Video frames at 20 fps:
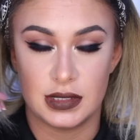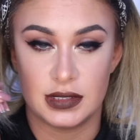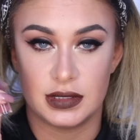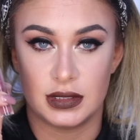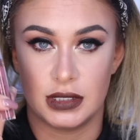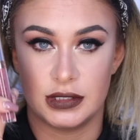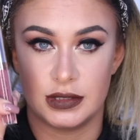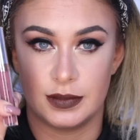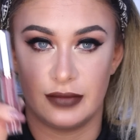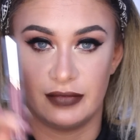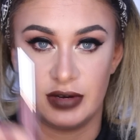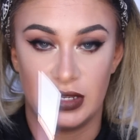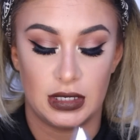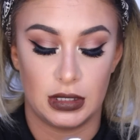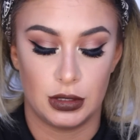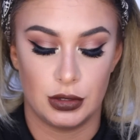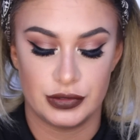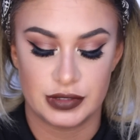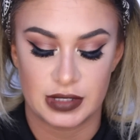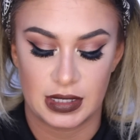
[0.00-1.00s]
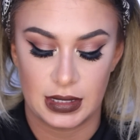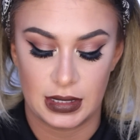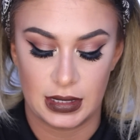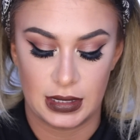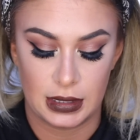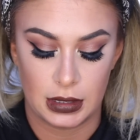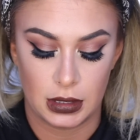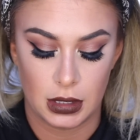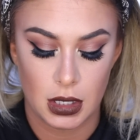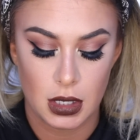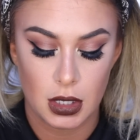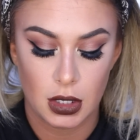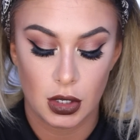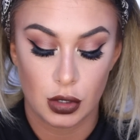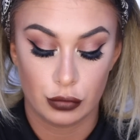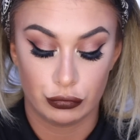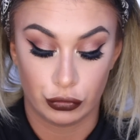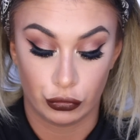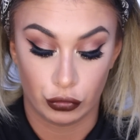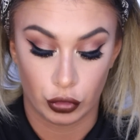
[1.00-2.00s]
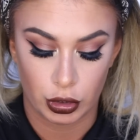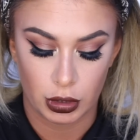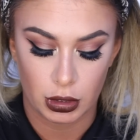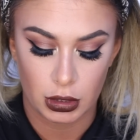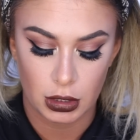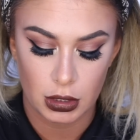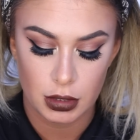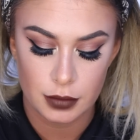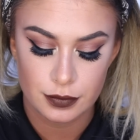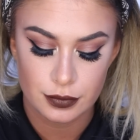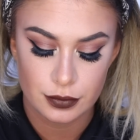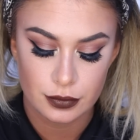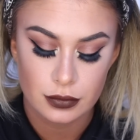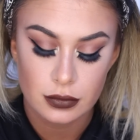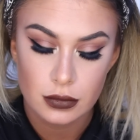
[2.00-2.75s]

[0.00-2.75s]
Anastasia Beverly Hills in Veronica.